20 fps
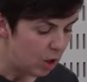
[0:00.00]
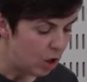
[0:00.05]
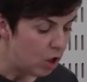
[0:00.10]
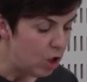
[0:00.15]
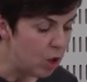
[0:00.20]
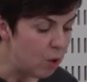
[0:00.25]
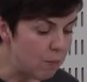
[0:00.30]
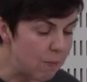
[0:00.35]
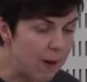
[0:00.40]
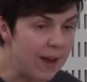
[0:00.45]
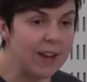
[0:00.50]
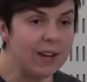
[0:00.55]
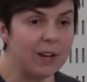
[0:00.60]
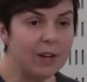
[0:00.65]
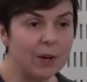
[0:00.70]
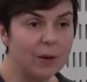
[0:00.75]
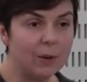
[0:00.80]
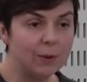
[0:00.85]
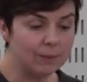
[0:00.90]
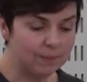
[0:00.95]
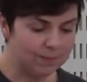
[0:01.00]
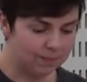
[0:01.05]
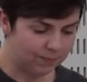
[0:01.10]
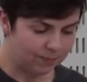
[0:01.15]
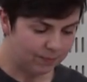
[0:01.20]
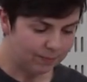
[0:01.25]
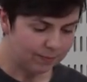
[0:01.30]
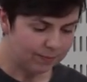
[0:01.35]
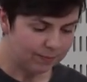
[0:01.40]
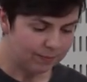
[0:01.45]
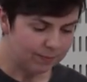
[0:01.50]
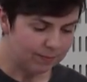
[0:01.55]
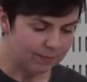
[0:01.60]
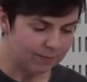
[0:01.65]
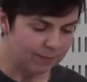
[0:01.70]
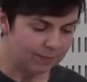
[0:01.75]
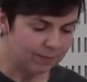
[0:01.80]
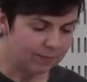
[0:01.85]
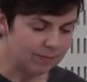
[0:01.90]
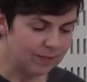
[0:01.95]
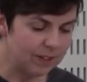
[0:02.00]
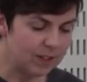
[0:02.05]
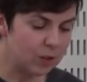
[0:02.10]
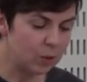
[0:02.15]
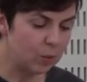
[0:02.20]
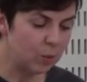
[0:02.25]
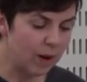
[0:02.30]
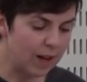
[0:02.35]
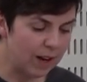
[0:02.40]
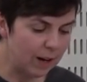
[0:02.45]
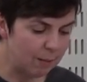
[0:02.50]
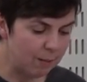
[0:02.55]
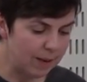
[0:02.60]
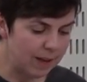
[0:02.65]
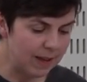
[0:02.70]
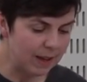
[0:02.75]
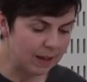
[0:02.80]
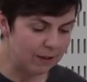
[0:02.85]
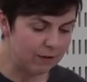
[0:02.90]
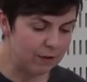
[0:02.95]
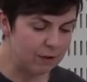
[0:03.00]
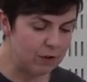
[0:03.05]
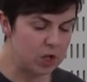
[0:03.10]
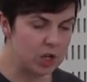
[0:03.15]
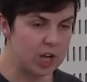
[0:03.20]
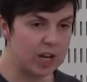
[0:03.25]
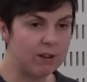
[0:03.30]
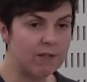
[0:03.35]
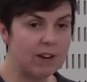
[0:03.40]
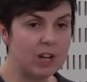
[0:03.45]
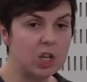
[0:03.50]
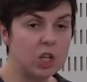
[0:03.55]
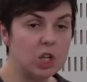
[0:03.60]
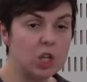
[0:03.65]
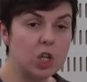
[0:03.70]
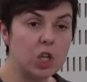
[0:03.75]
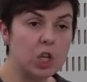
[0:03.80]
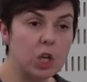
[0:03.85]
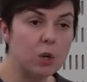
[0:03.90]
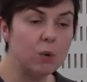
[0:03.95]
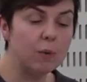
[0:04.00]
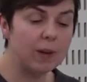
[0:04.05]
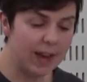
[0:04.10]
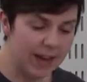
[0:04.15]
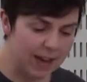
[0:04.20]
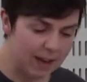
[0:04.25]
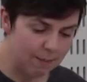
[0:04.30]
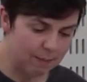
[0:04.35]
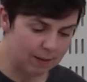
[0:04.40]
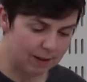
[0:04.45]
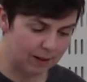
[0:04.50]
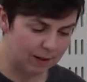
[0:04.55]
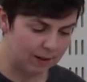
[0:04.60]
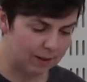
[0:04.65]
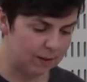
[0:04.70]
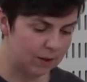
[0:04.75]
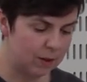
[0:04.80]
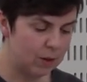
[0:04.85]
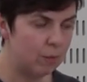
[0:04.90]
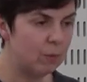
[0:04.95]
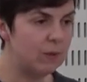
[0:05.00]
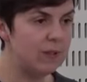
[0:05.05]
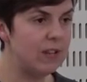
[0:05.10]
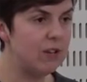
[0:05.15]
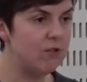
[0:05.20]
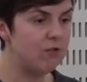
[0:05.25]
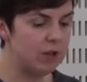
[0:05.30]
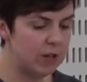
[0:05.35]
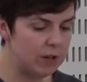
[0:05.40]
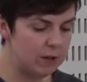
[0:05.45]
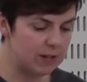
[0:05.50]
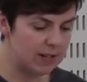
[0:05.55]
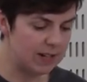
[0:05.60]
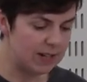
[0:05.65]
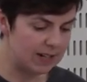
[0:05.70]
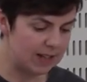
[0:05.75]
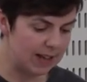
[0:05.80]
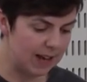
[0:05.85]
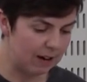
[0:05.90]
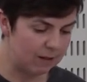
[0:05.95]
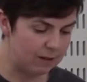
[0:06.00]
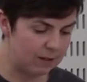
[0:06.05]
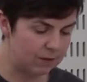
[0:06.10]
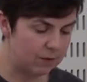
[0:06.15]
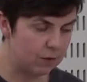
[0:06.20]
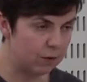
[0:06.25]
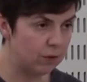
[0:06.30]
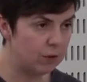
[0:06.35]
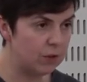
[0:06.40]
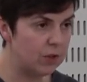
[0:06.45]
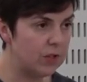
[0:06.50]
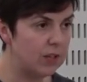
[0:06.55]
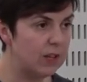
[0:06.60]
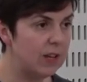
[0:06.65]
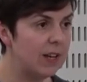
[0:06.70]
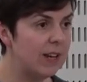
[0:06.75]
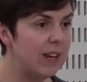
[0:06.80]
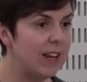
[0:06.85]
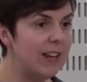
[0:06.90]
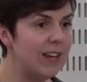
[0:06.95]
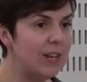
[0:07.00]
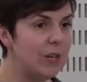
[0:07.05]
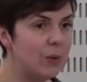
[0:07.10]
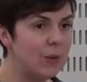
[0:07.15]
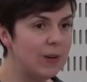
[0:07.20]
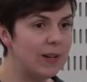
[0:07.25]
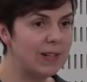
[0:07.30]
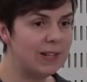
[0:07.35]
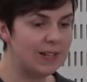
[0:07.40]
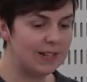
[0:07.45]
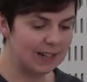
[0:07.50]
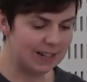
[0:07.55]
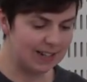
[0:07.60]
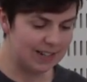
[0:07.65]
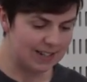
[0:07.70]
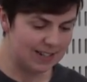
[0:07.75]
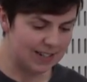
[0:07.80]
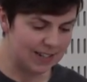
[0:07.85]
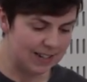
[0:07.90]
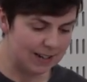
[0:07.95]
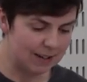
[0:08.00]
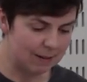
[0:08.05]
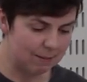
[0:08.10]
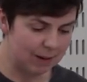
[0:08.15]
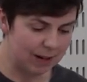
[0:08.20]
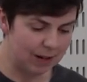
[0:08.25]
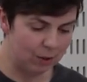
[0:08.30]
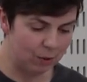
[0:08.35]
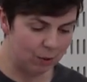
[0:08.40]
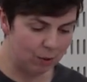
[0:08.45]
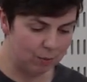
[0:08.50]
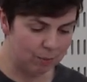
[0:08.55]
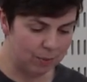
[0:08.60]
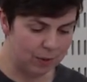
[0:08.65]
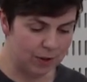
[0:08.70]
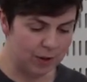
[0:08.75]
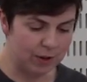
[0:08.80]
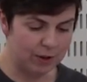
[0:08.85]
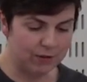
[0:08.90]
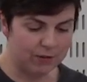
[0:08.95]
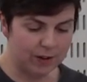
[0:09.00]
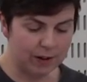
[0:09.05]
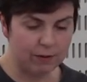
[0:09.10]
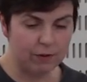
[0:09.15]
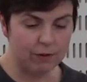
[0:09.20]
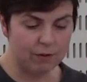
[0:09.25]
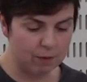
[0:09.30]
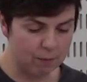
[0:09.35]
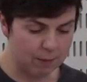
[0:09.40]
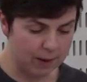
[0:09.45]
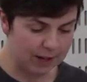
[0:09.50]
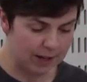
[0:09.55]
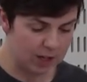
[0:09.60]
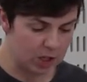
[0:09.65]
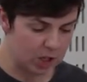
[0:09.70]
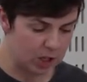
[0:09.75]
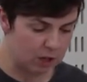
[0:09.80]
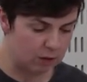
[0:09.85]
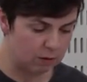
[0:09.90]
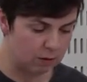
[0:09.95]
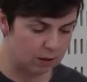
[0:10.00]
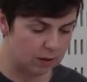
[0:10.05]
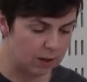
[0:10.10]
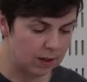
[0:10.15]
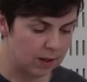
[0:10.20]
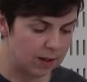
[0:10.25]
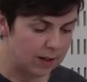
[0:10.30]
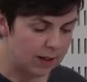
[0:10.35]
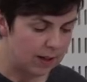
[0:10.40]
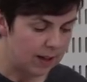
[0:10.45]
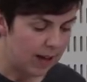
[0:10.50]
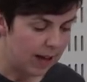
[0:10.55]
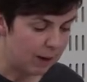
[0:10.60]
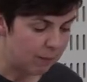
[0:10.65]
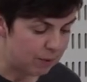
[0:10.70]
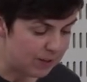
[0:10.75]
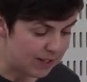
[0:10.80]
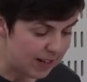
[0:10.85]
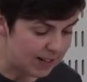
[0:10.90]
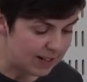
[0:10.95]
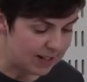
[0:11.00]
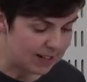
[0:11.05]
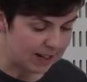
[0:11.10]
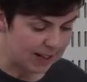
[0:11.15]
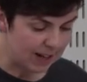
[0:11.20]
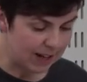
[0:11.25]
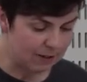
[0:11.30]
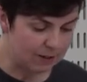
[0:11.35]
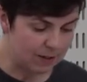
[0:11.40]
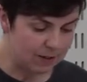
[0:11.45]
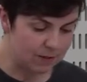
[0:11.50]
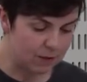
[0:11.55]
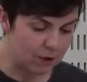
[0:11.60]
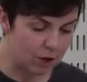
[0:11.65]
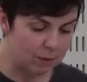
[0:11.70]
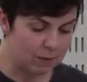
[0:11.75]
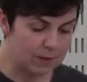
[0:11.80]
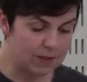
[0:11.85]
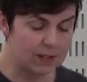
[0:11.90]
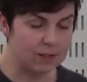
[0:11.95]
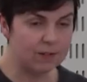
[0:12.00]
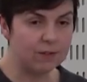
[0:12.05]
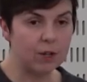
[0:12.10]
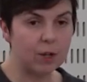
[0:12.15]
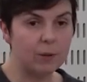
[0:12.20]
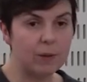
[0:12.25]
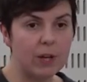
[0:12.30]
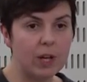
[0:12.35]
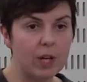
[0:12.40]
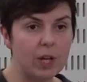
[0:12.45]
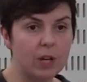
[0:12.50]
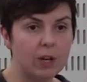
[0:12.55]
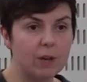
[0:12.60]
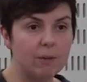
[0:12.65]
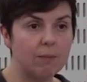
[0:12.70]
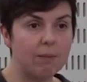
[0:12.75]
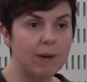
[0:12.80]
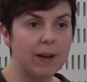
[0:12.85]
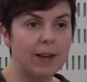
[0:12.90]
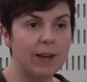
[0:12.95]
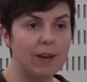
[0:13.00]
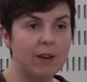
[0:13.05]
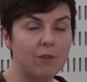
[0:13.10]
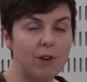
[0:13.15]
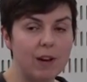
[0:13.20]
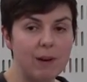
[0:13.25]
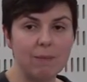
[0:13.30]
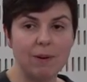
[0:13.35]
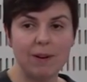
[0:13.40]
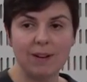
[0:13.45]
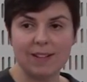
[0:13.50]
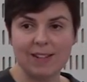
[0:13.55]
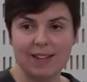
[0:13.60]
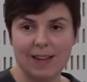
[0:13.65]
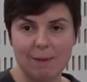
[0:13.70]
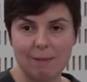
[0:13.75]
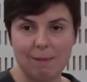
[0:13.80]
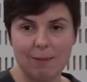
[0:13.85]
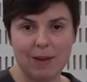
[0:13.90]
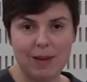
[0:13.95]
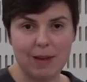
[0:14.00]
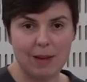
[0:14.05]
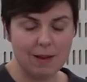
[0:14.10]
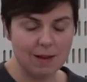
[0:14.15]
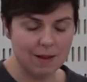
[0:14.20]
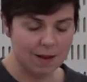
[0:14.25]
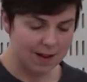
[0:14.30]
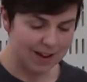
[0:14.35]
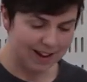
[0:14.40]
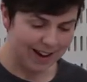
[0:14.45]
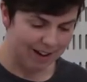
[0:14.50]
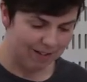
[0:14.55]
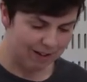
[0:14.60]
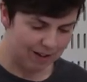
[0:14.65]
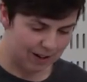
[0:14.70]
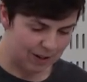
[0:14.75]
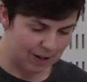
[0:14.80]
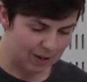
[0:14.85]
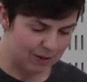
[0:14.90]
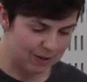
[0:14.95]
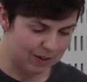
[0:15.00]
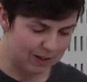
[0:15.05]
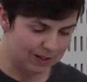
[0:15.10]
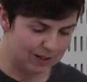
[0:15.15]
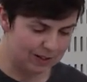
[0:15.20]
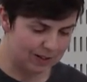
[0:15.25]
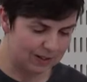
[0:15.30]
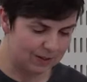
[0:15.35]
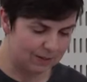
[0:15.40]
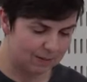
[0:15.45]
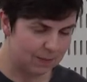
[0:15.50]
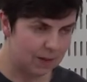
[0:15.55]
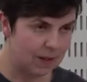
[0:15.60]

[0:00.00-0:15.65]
You may know that a Wellbeing of Future Generations UK bill was introduced into the House of Lords in 2019 by Lord Byrd, founder of The Big Issue, and presented to the House of Commons the following year by Green Party MP Caroline Lucas.